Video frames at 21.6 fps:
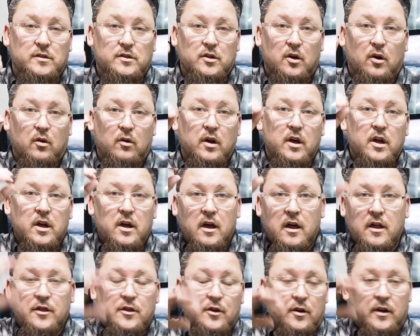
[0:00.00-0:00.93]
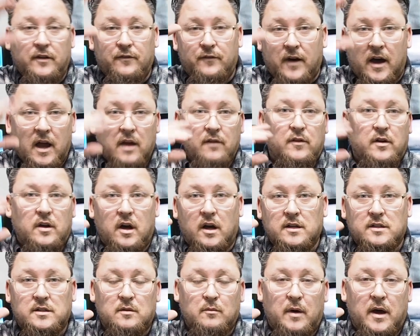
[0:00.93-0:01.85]
So 35
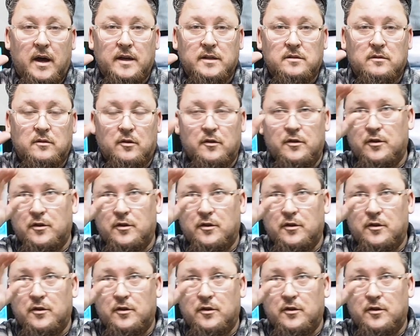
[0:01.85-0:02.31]
customized, or